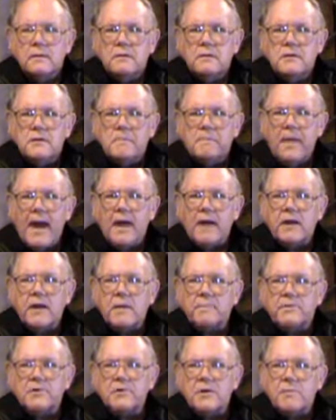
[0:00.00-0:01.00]
to back
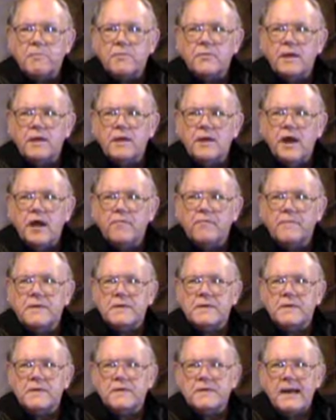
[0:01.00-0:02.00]
up something that I've
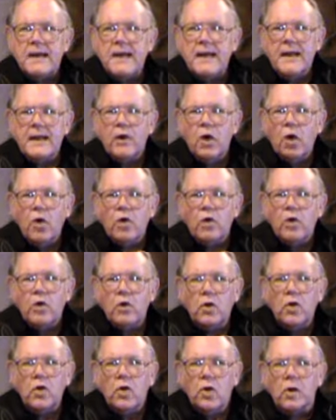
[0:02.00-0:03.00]
been saying all
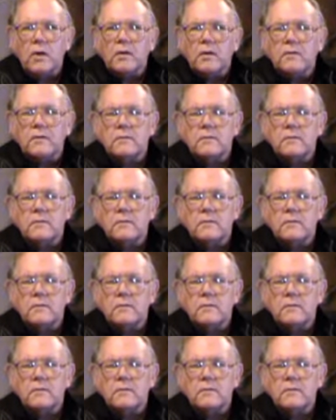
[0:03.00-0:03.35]
along.